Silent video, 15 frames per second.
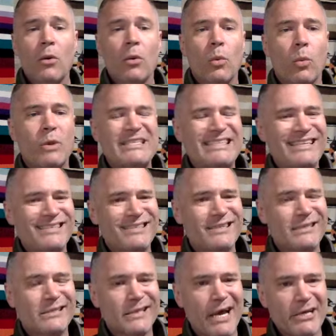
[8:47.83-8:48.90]
was this
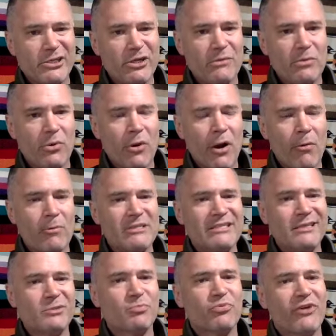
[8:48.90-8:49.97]
discussion board, was
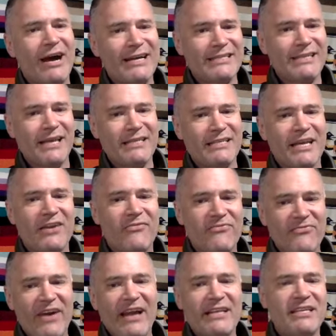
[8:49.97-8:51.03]
this process an
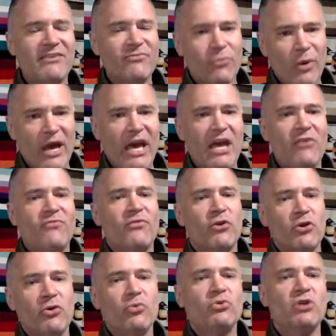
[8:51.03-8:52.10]
effective way for
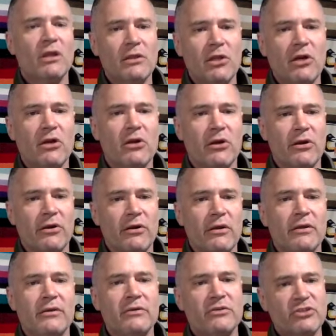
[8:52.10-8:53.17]
you to learn
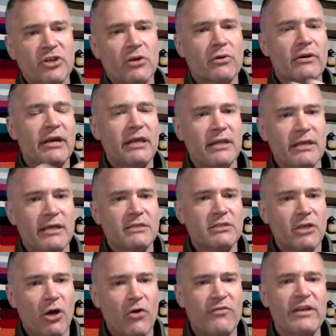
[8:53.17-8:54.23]
during this
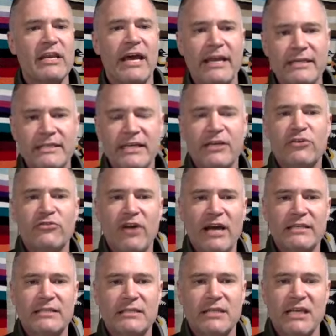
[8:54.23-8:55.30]
COVID-19
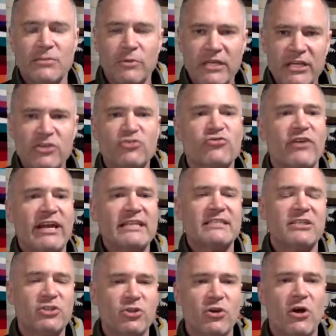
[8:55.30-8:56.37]
crisis as we did a
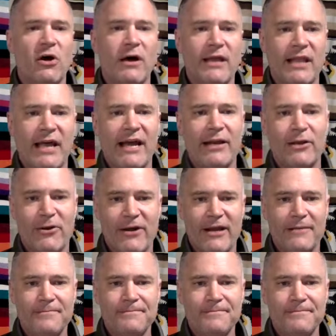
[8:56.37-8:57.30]
transition to online learning?